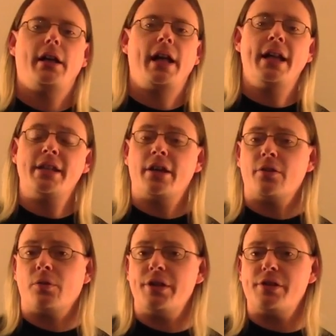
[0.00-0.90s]
And
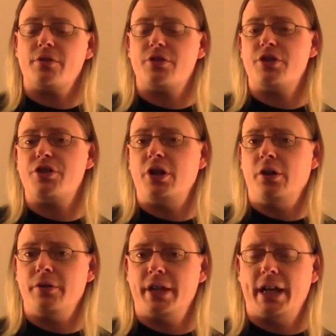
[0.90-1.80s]
other research has
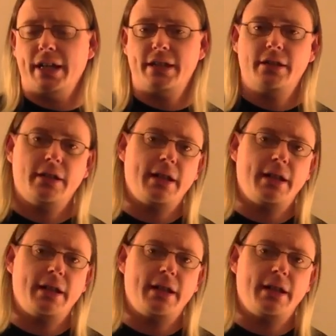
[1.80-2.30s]
shown that